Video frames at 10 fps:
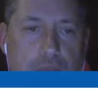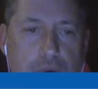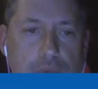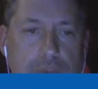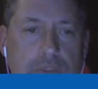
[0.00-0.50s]
know.
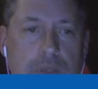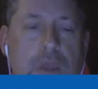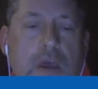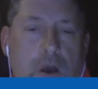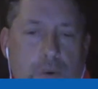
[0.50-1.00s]

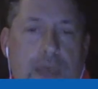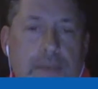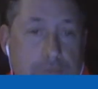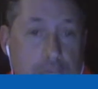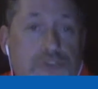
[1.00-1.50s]

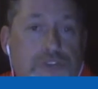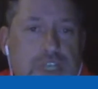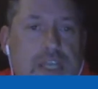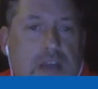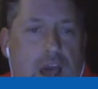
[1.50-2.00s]
Okay,
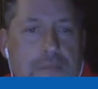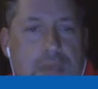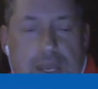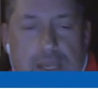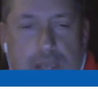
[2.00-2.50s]
interesting
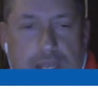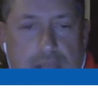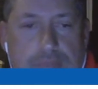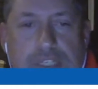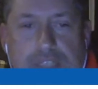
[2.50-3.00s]
comment. And
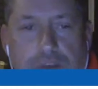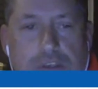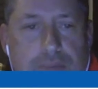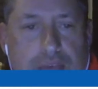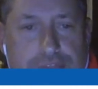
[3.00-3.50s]
let me tell
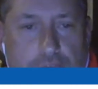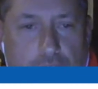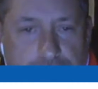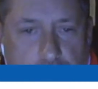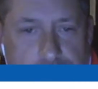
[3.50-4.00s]
you my
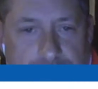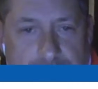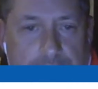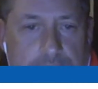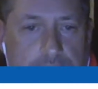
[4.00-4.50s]
thoughts on
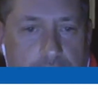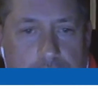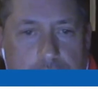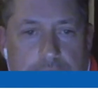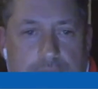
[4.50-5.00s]
that.
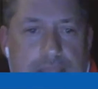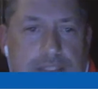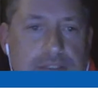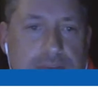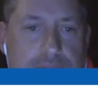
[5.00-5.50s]

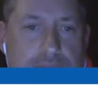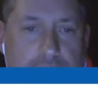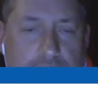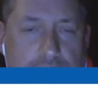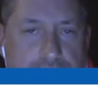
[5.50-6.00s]

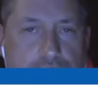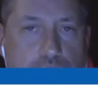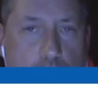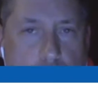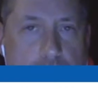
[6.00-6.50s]
And this
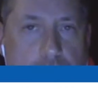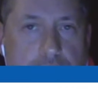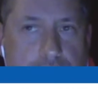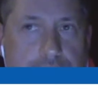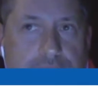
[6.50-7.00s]
is where
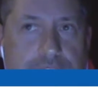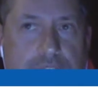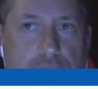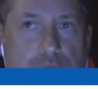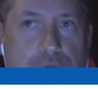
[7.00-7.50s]

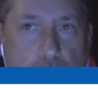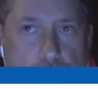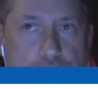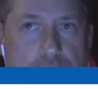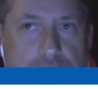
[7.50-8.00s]
it's
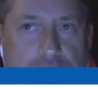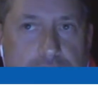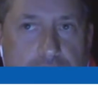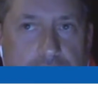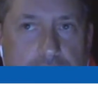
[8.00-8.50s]
important